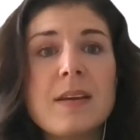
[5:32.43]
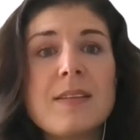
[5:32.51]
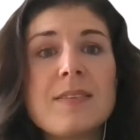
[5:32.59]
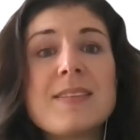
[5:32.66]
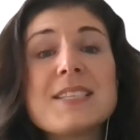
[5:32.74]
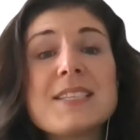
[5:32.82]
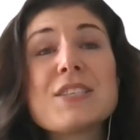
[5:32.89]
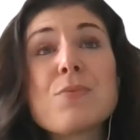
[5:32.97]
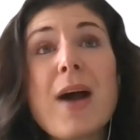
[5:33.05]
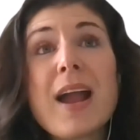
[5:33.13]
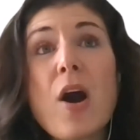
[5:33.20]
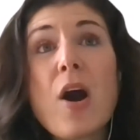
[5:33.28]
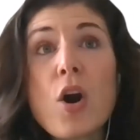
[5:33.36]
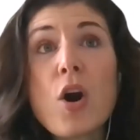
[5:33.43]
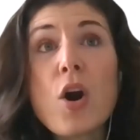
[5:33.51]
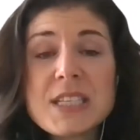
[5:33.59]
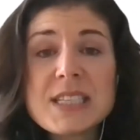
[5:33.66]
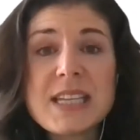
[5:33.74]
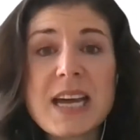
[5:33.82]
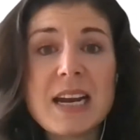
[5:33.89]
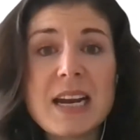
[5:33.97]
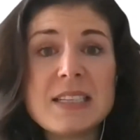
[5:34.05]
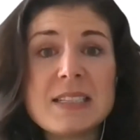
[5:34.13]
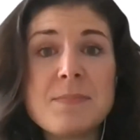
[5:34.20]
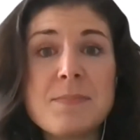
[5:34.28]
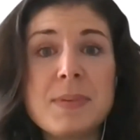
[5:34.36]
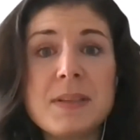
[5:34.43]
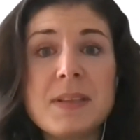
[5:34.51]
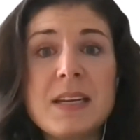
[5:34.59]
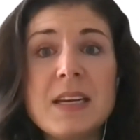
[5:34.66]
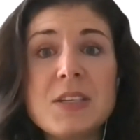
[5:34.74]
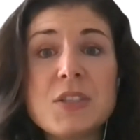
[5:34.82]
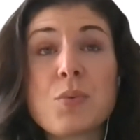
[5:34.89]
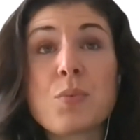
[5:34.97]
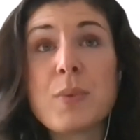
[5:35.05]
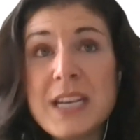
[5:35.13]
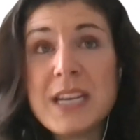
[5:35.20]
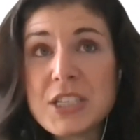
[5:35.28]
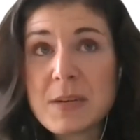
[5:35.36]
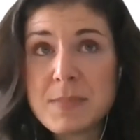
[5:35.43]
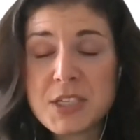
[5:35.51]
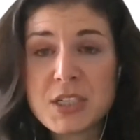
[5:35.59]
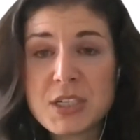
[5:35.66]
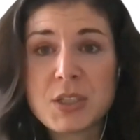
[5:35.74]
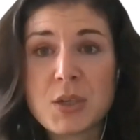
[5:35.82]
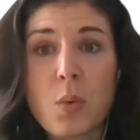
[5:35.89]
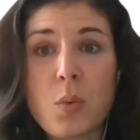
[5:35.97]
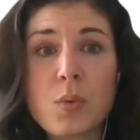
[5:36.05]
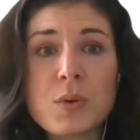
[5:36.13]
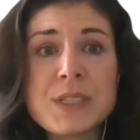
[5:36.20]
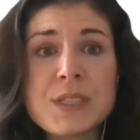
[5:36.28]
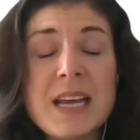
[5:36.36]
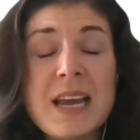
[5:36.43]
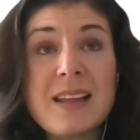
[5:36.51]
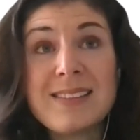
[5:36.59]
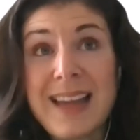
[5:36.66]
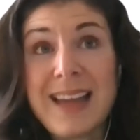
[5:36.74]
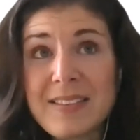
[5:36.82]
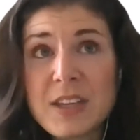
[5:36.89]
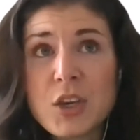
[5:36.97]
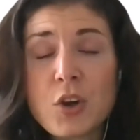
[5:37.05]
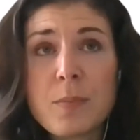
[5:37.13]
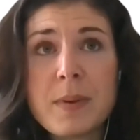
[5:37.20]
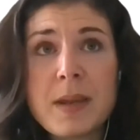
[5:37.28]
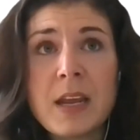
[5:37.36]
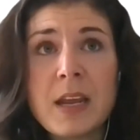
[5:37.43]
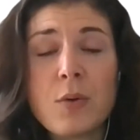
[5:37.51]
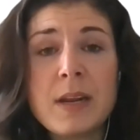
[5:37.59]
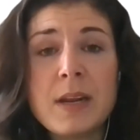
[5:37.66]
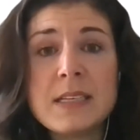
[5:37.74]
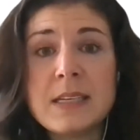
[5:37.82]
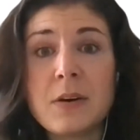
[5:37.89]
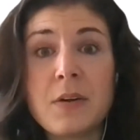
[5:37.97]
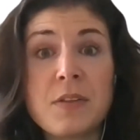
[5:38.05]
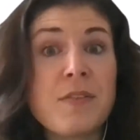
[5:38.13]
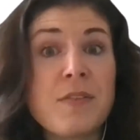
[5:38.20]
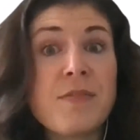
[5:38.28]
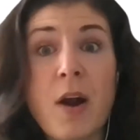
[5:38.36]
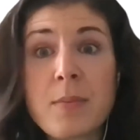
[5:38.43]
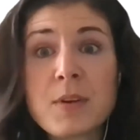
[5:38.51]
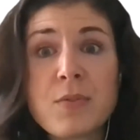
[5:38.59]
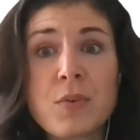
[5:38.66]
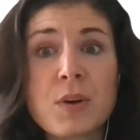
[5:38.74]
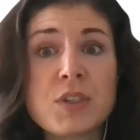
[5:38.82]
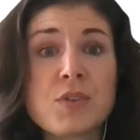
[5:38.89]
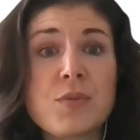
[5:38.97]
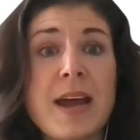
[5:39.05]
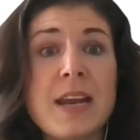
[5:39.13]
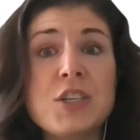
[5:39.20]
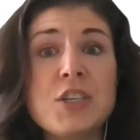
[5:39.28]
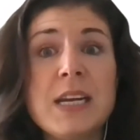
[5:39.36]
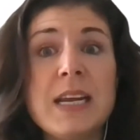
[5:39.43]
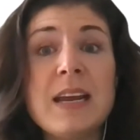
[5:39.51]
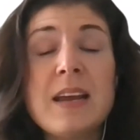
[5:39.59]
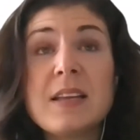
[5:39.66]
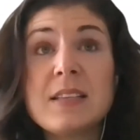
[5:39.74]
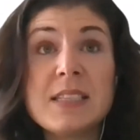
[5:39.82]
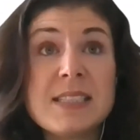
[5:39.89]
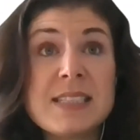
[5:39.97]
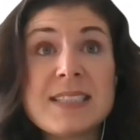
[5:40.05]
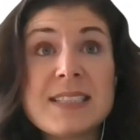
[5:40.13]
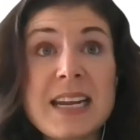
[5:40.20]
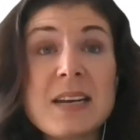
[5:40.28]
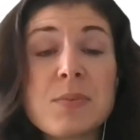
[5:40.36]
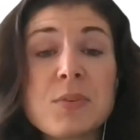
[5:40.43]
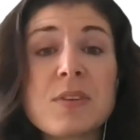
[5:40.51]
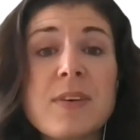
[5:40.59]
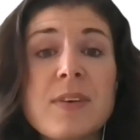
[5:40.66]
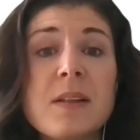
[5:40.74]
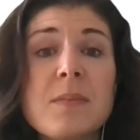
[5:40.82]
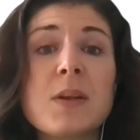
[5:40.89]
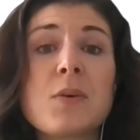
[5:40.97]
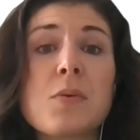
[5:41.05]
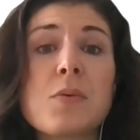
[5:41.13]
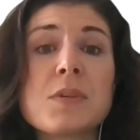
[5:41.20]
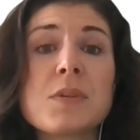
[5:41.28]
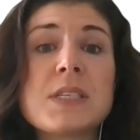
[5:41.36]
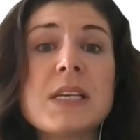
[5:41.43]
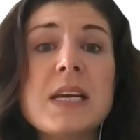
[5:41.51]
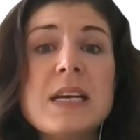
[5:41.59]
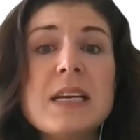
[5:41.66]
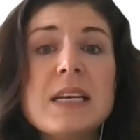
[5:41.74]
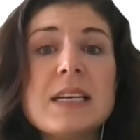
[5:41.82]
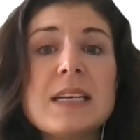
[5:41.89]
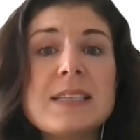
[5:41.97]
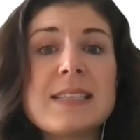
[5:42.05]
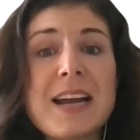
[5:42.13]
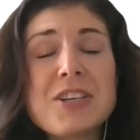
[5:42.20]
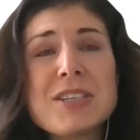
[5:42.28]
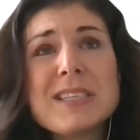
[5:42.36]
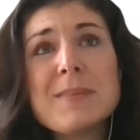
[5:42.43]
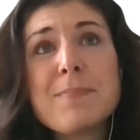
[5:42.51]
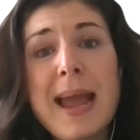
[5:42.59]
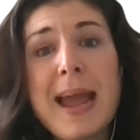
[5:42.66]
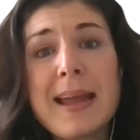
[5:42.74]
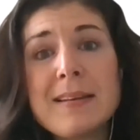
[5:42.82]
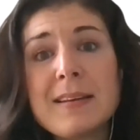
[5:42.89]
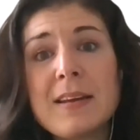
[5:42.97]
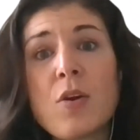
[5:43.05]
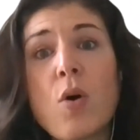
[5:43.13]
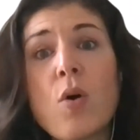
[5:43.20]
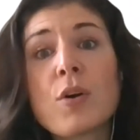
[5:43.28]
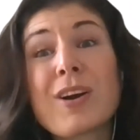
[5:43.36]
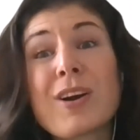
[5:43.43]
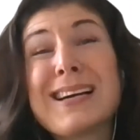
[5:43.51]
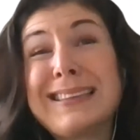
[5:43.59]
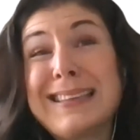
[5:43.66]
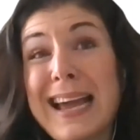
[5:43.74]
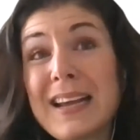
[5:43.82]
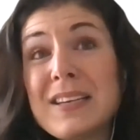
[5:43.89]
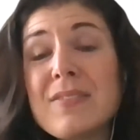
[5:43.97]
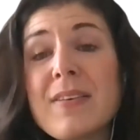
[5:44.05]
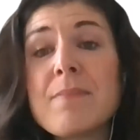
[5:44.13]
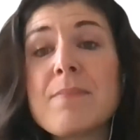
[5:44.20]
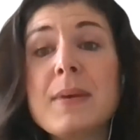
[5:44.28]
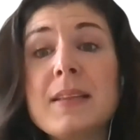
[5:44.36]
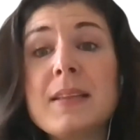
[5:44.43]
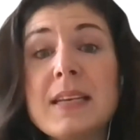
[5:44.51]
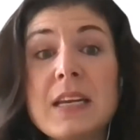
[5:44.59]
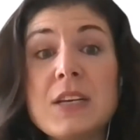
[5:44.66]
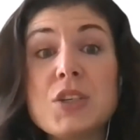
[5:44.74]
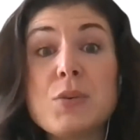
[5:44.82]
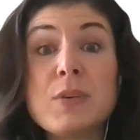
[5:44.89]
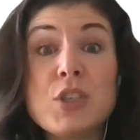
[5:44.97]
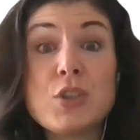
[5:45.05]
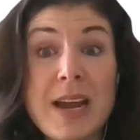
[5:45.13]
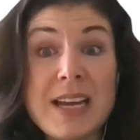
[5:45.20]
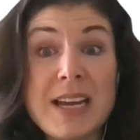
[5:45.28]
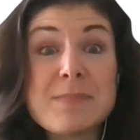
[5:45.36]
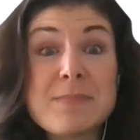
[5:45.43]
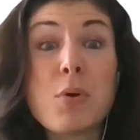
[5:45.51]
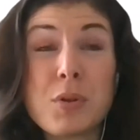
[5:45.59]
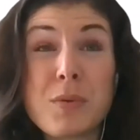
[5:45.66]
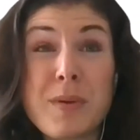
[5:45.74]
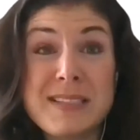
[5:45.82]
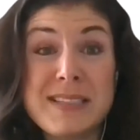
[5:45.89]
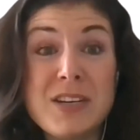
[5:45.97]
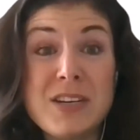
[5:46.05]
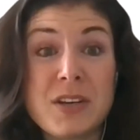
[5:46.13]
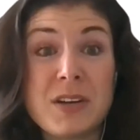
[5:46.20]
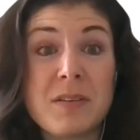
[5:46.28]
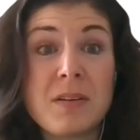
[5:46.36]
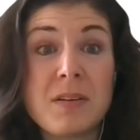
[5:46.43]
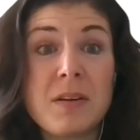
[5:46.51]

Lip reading: This is why our society's ability to reach ambitious goals like the European Green Deal, the Farm to Fork Strategy, and the Sustainable Development Goals is actually dependent on our collective ability to address polarization.